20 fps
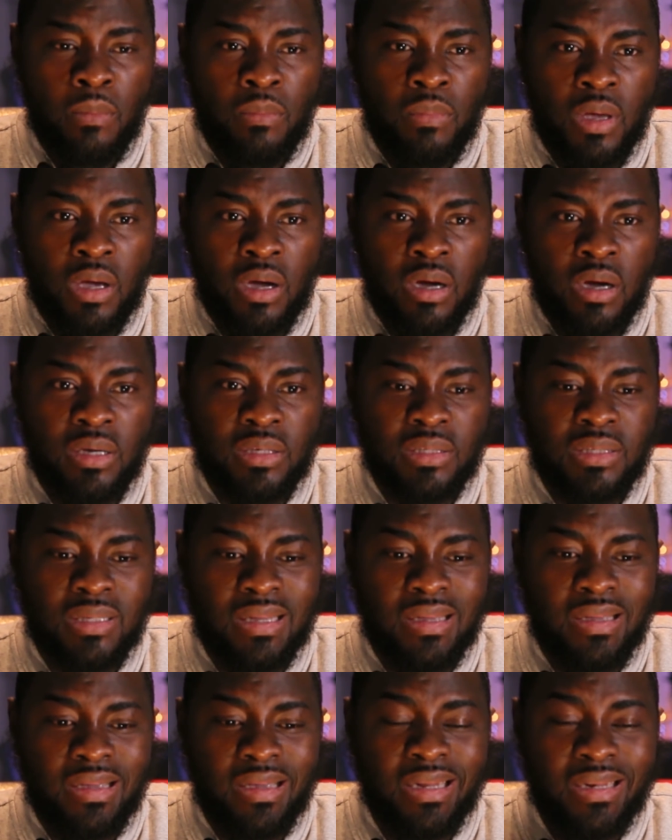Because
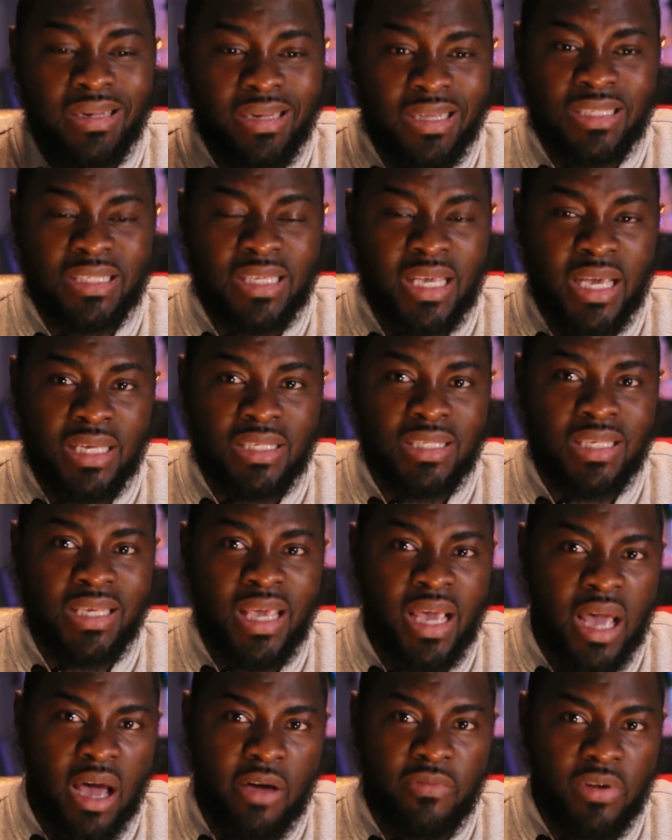in this case, he
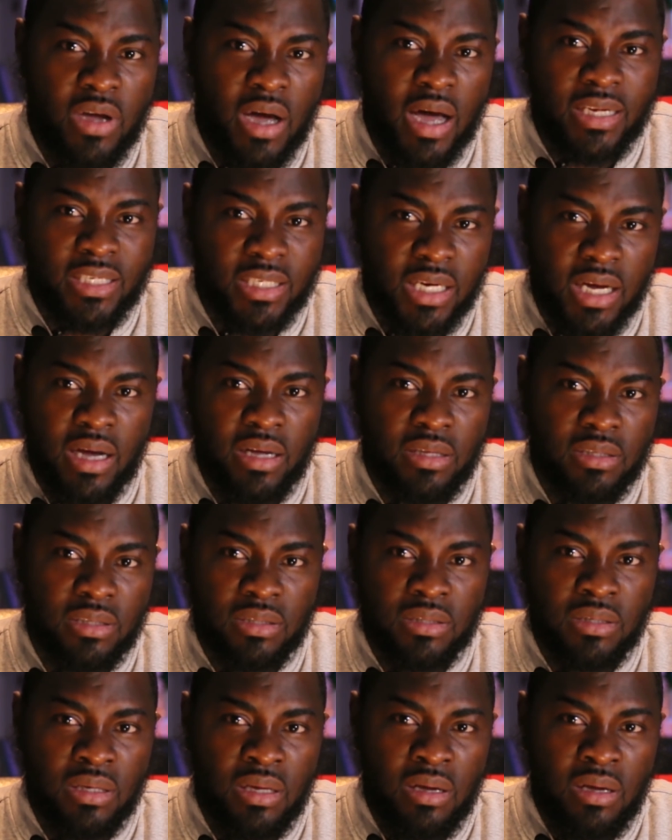had a
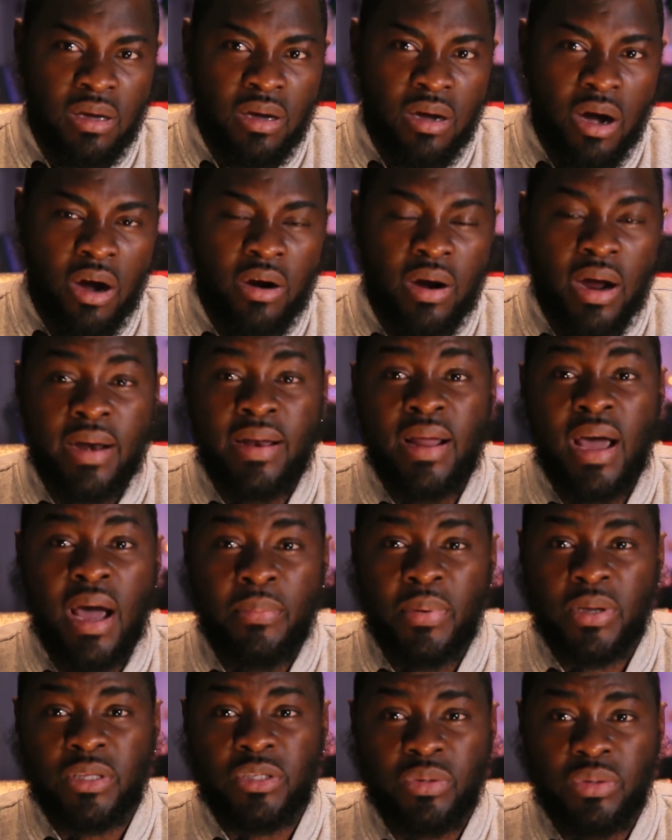chance or an
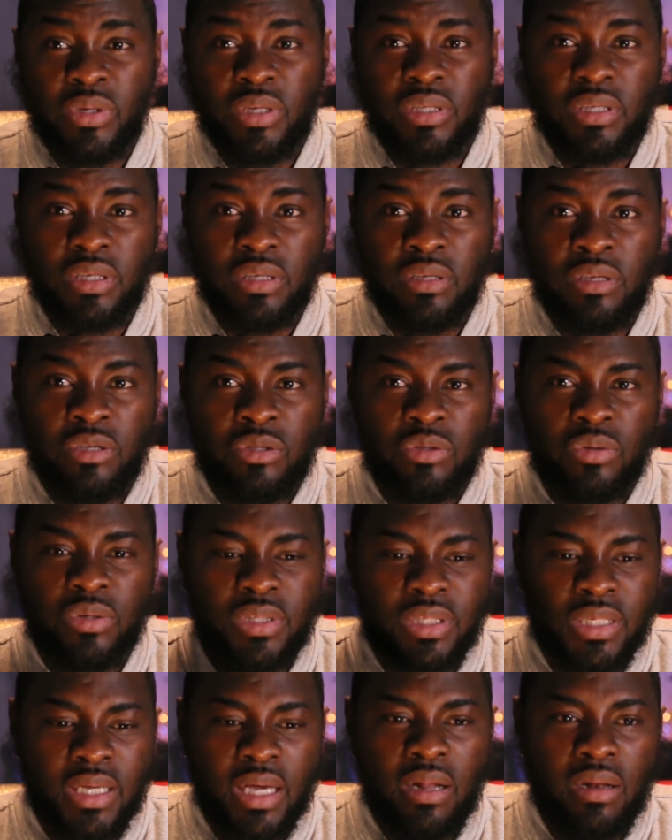opportunity to
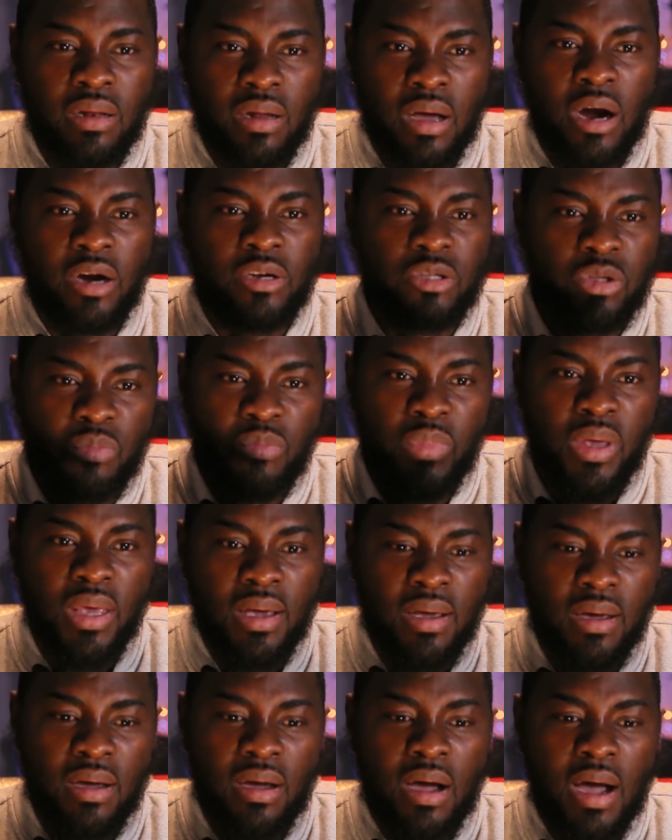tell or to make